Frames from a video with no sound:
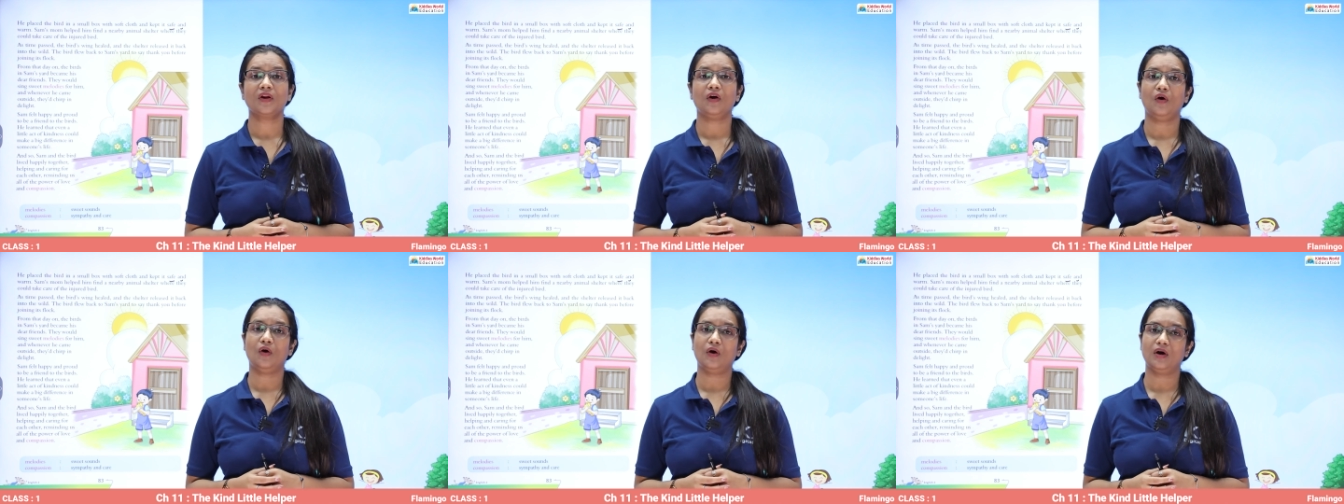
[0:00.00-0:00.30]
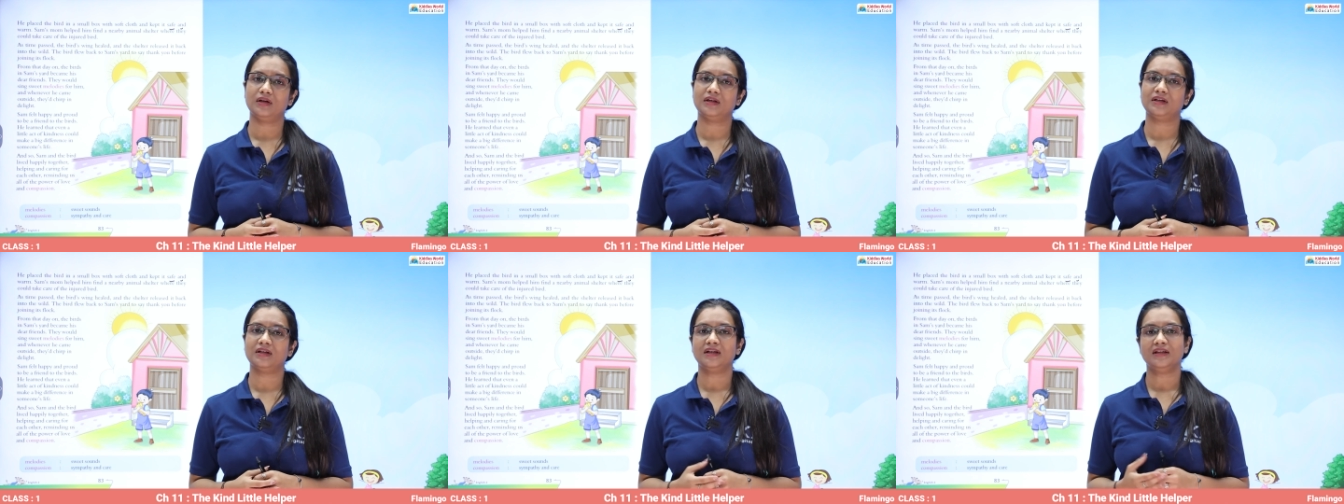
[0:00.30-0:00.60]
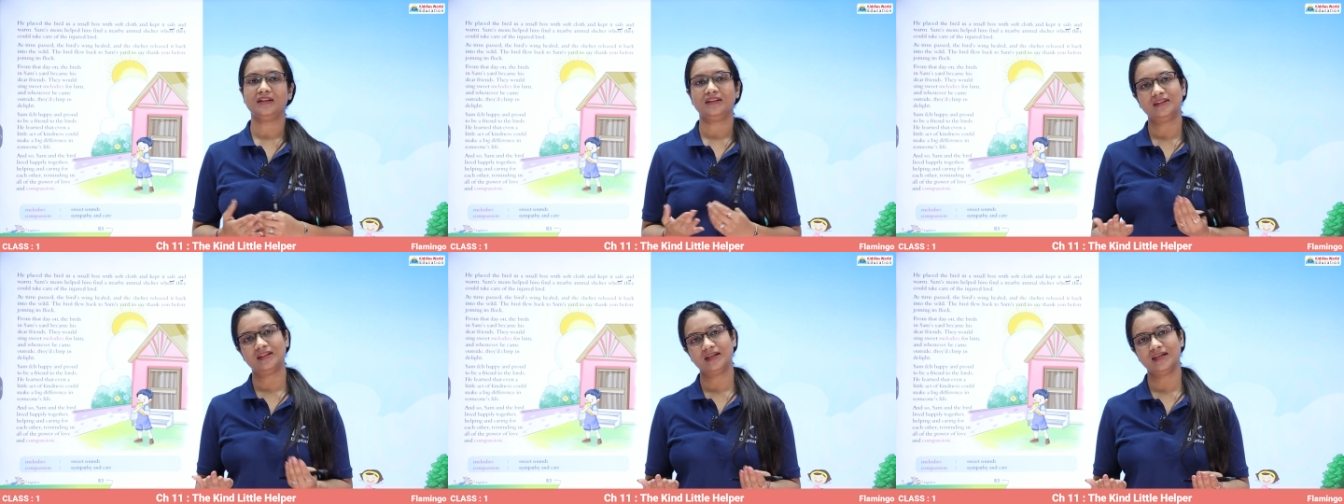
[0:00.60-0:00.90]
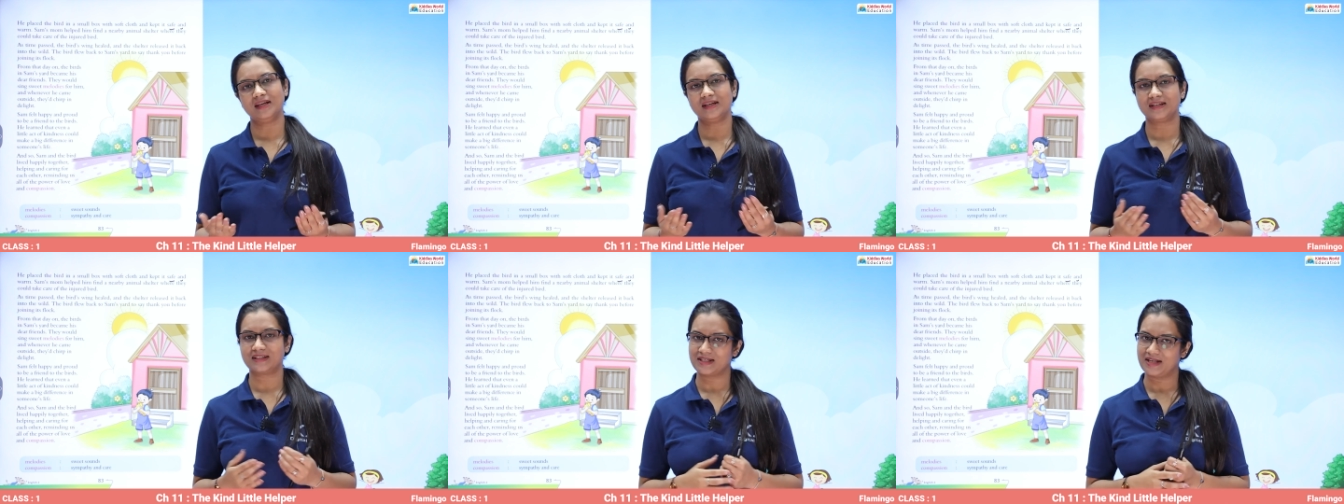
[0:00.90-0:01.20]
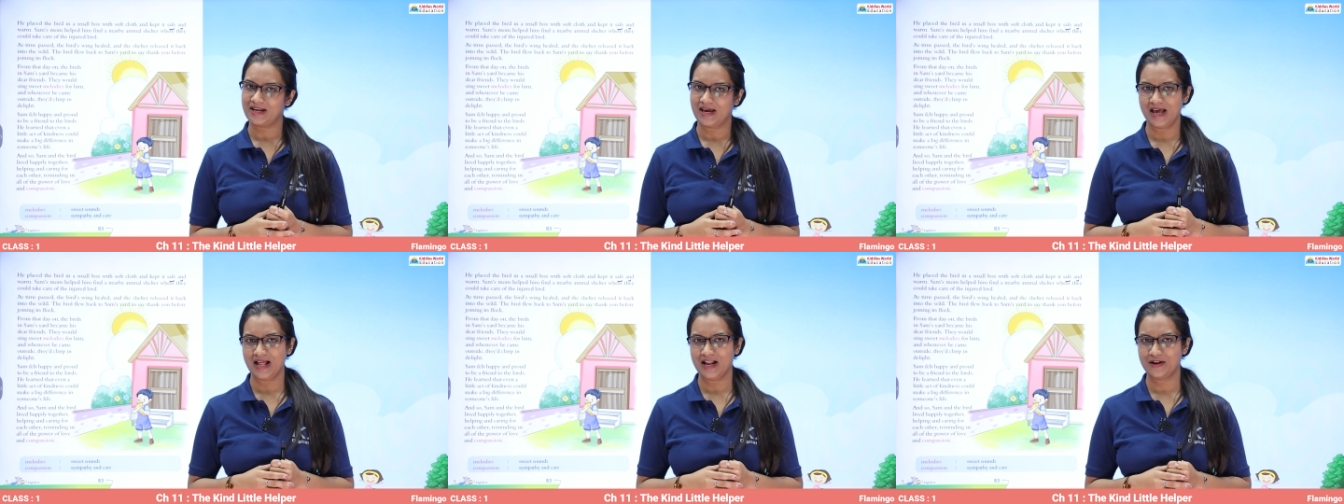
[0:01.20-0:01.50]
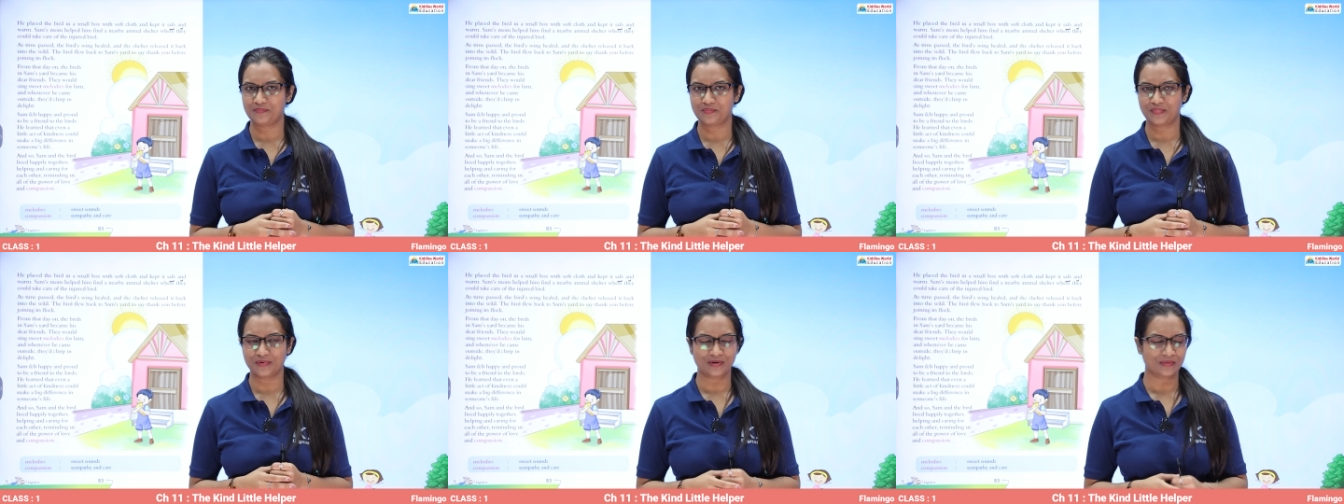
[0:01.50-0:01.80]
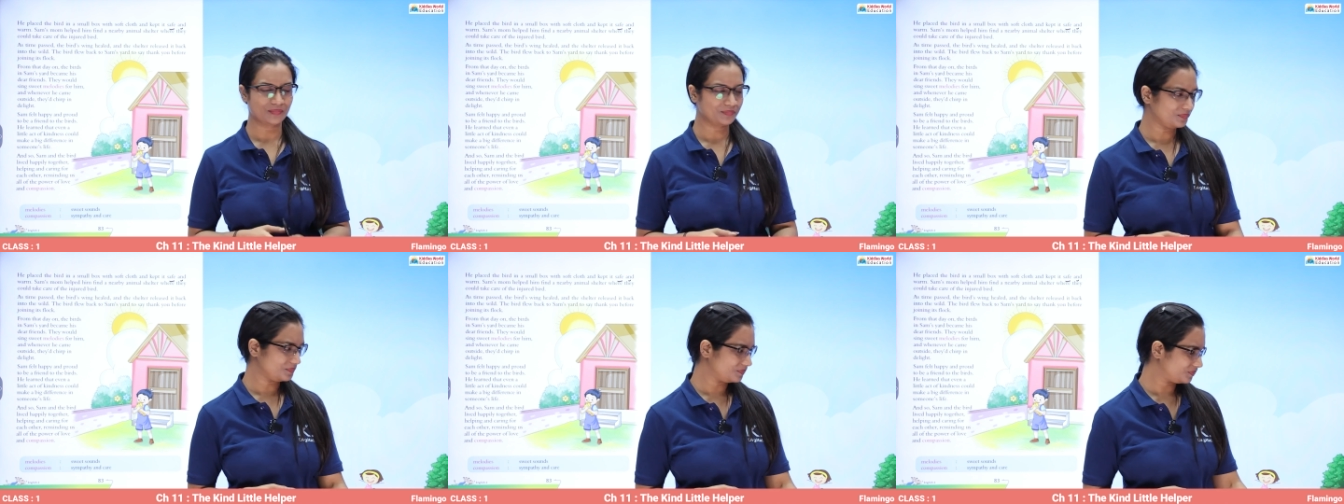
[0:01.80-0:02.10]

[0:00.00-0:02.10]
on the little helper.